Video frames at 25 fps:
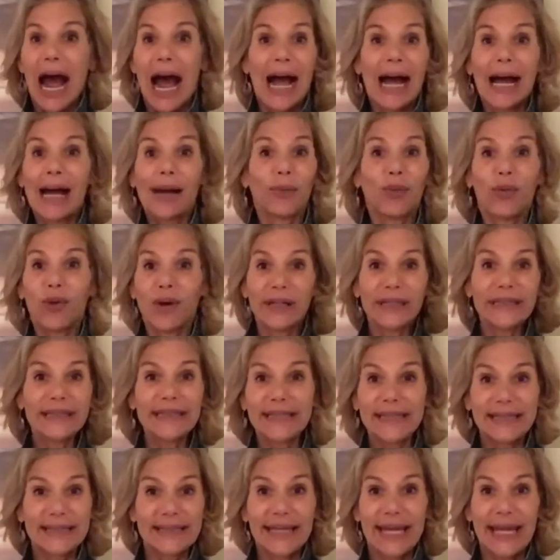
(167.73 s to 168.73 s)
I wanted
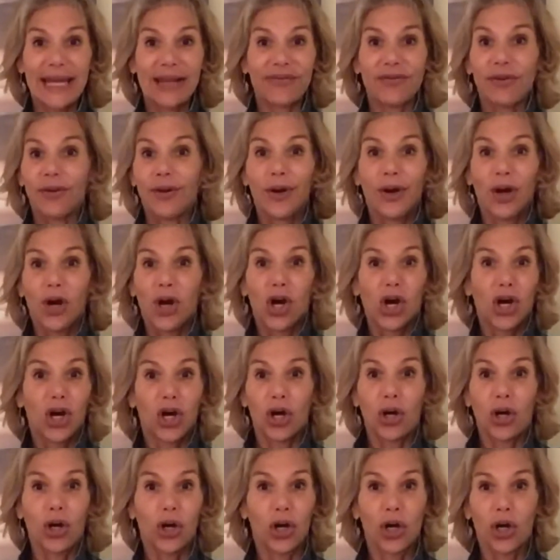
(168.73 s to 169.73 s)
to save
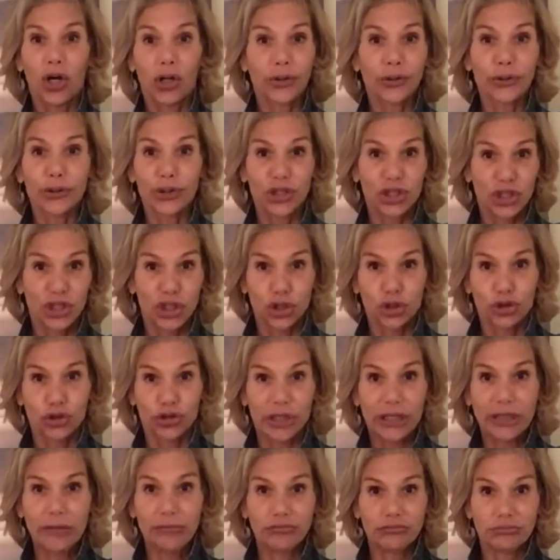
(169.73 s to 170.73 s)
all those
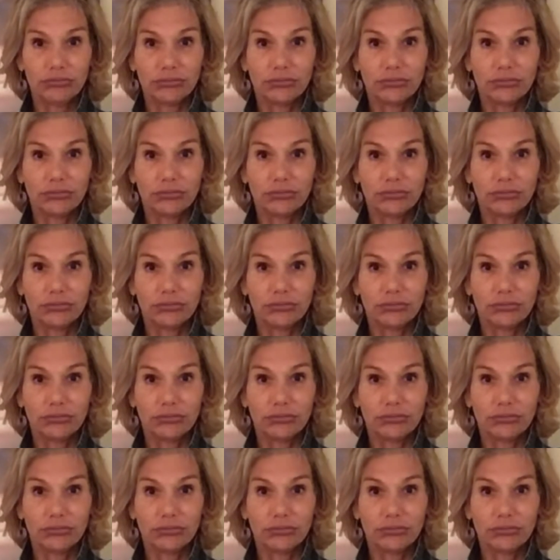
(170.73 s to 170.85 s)
children.